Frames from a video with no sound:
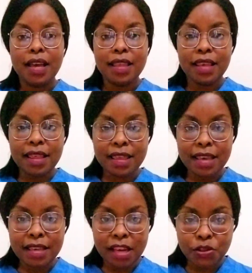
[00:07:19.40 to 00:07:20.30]
The other
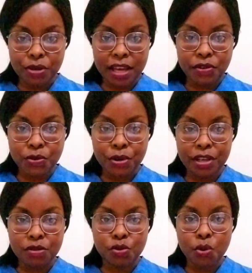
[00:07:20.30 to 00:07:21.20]
thing that you can do
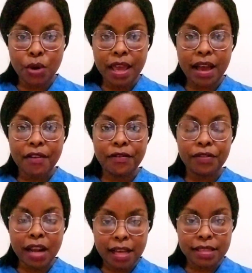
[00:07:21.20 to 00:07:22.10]
is to wear
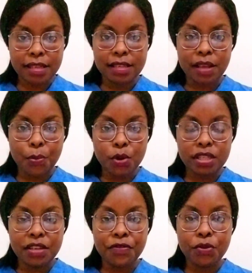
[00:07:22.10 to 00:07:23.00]
flat
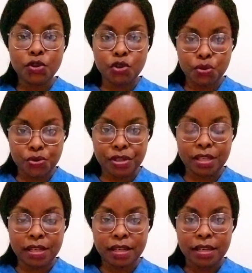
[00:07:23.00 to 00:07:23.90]
supportive shoes.
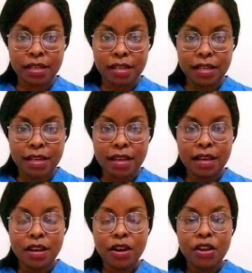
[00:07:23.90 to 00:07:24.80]

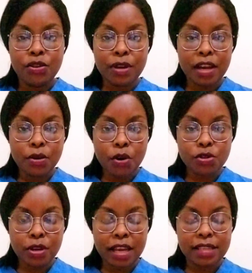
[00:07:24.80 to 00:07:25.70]
You can
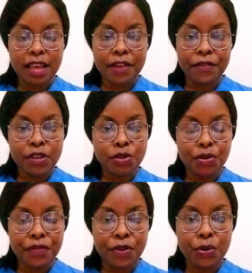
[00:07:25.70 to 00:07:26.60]
also get a physio
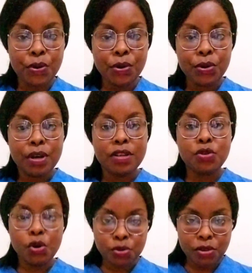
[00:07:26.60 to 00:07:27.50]
referral,
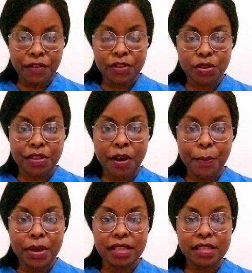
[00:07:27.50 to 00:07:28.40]
talk to the
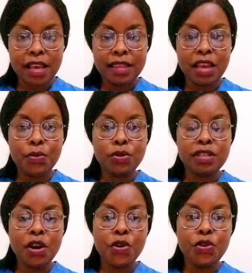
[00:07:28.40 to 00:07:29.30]
physiotherapist. They will
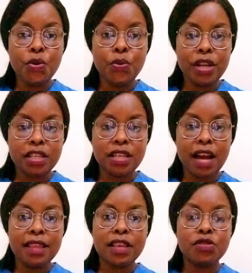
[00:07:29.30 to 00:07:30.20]
tell you which
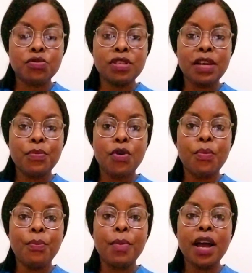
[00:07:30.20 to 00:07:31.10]
are the suitable
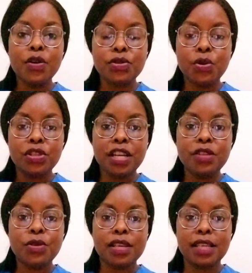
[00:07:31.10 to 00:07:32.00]
mild or
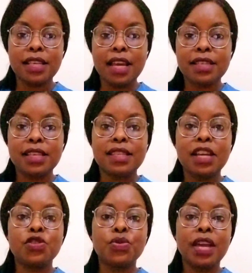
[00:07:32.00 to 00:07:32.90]
gentle exercises
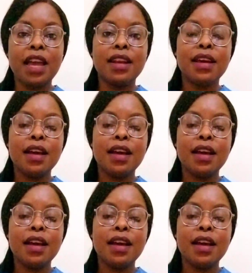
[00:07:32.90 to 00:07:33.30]
that you can